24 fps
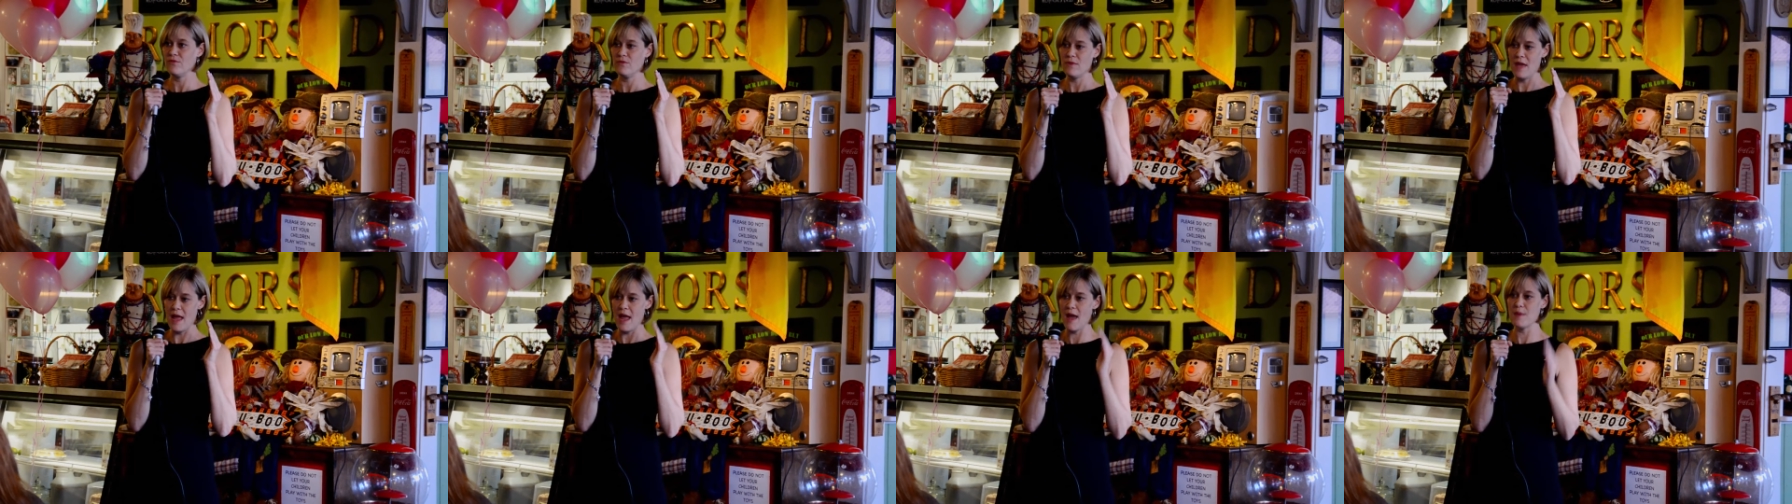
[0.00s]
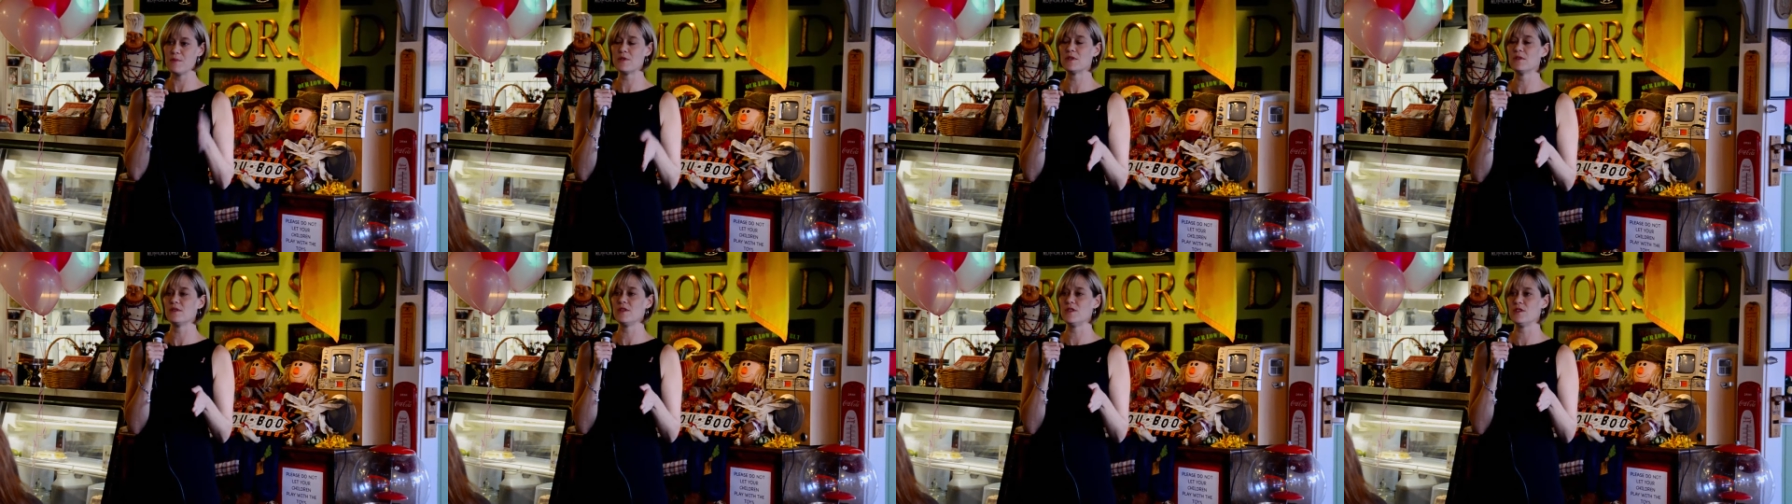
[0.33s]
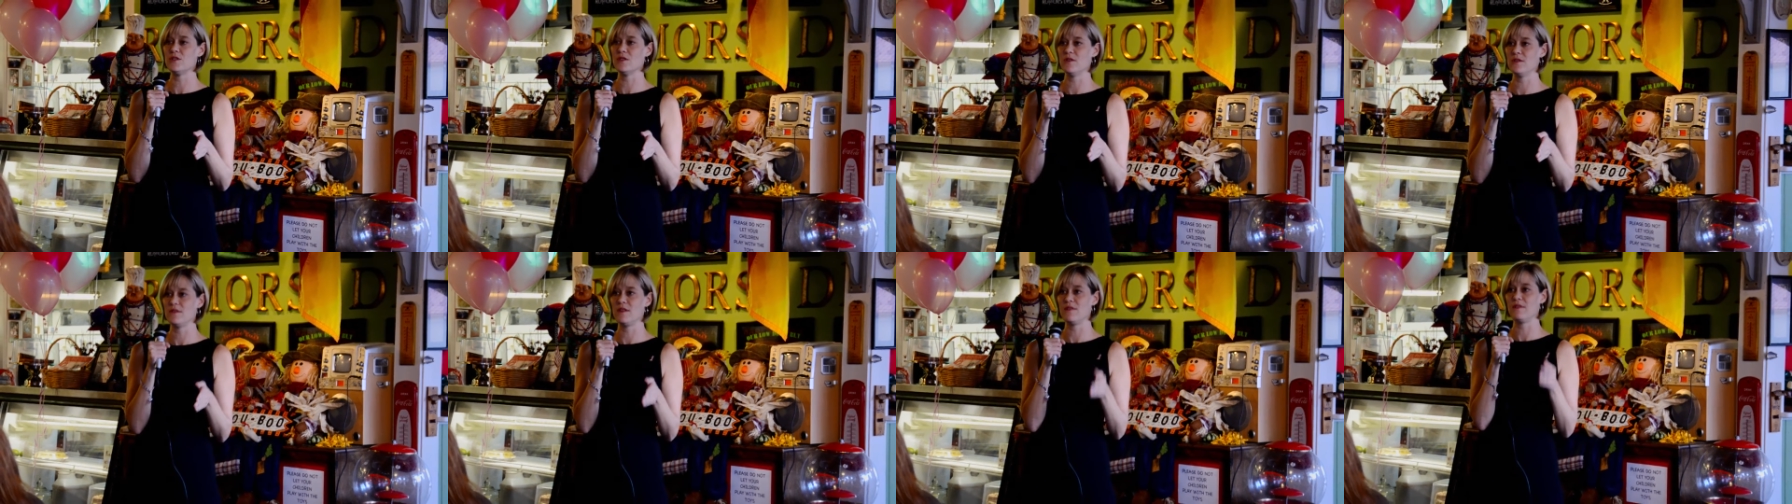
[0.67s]
absolutely
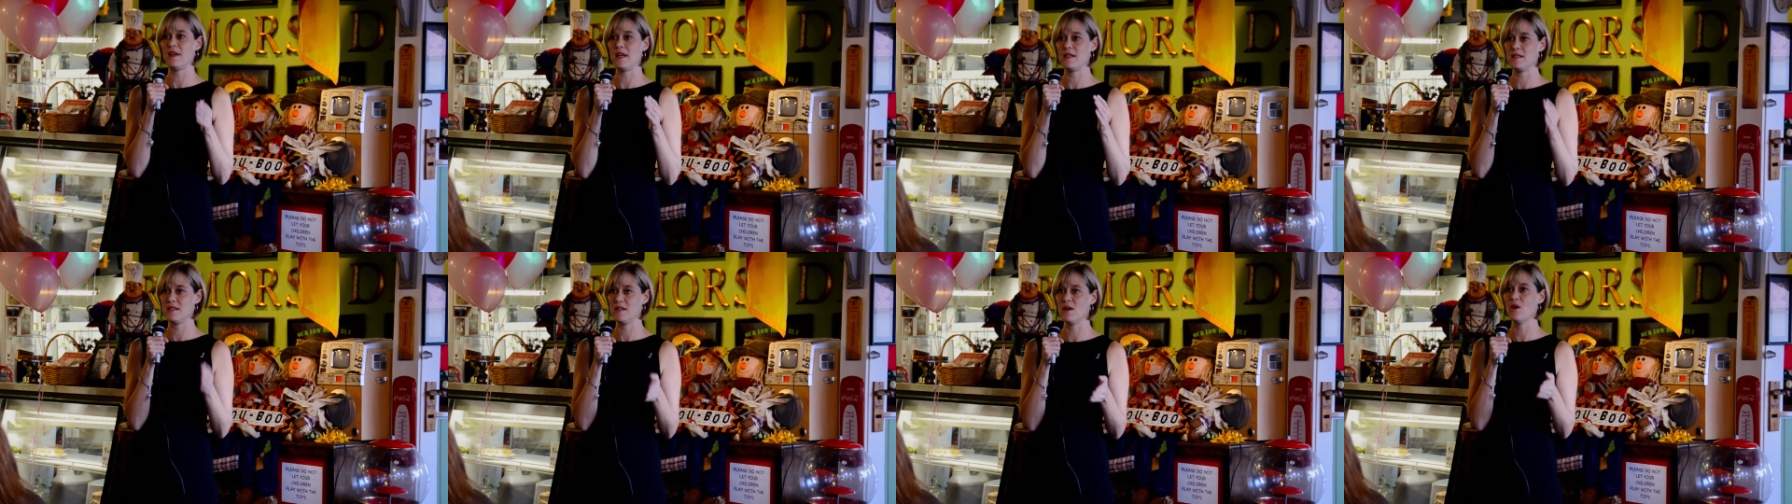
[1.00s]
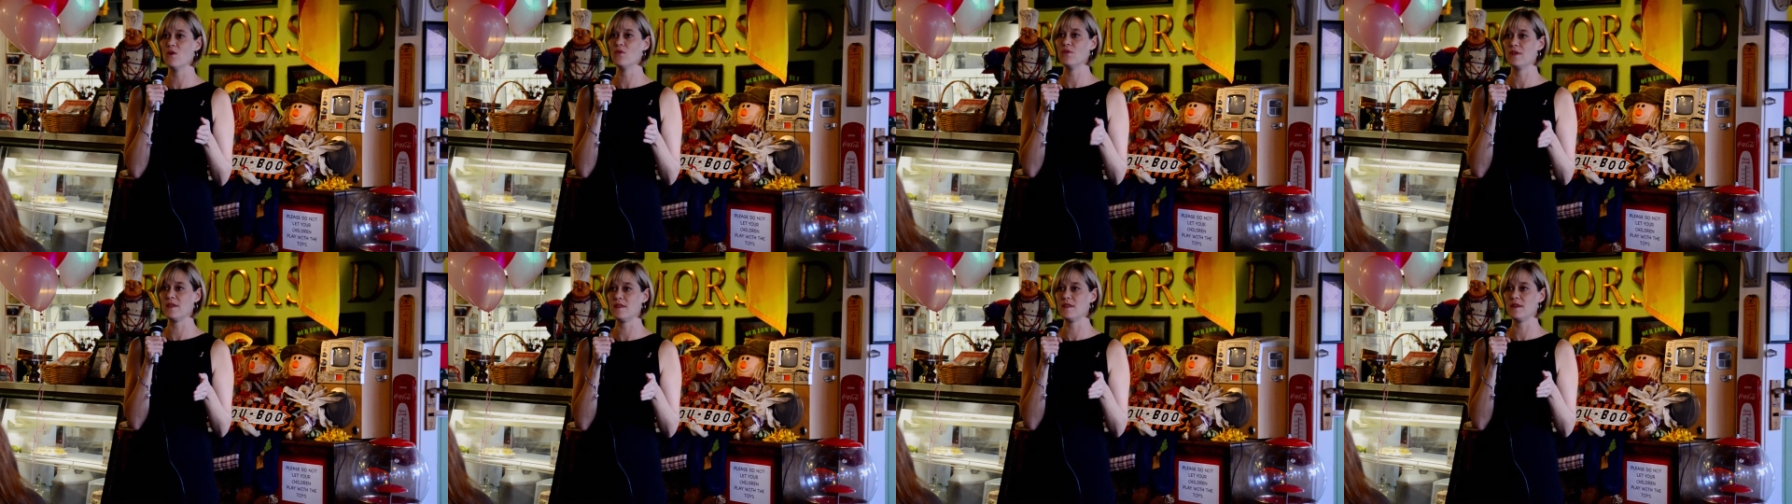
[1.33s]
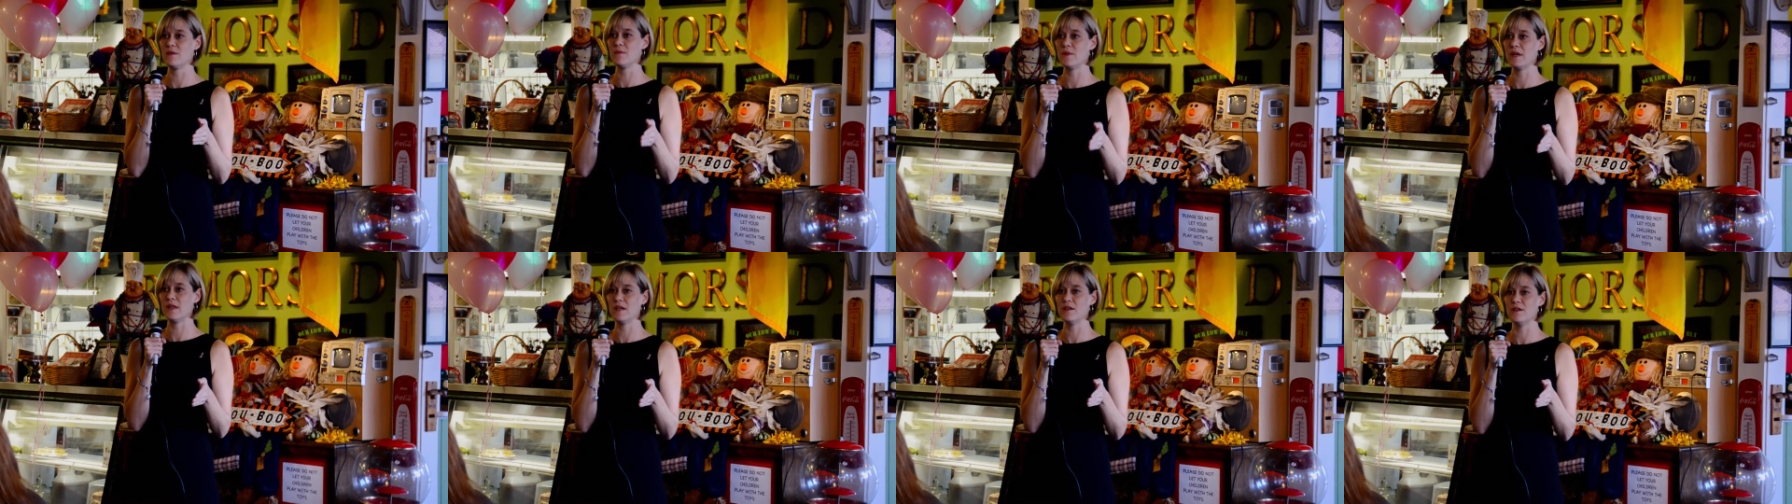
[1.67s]
certain that that's the only thing
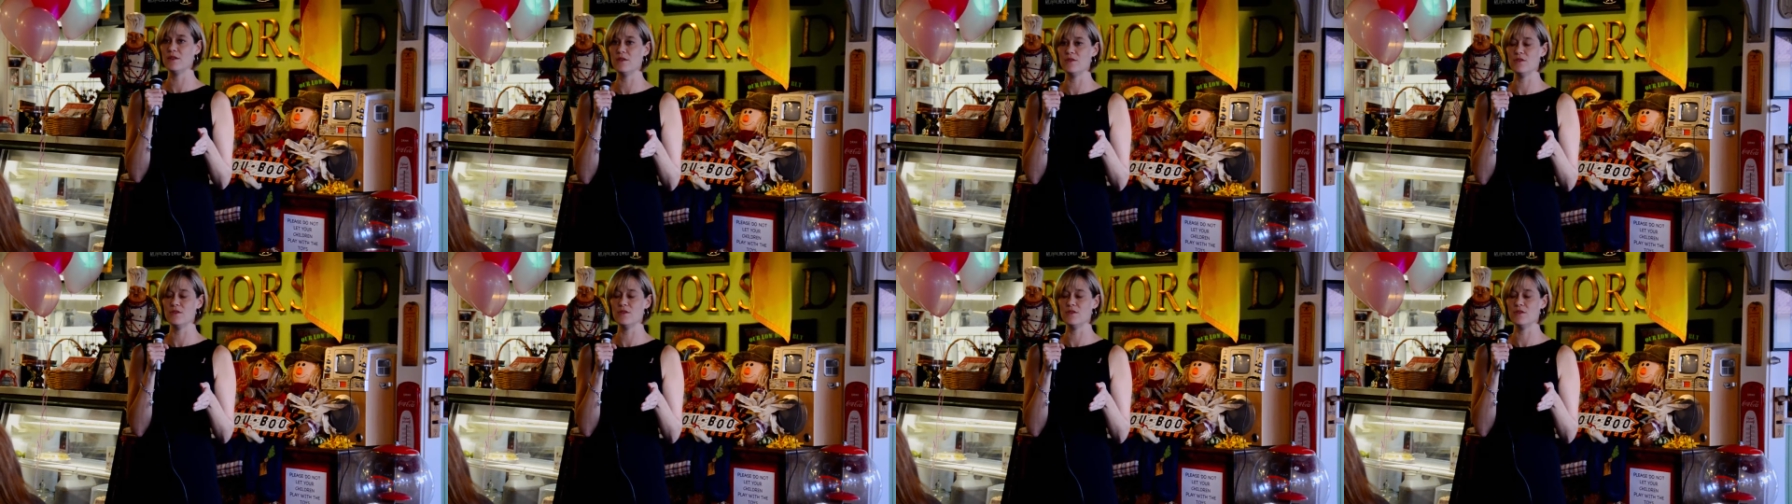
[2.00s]
we can do.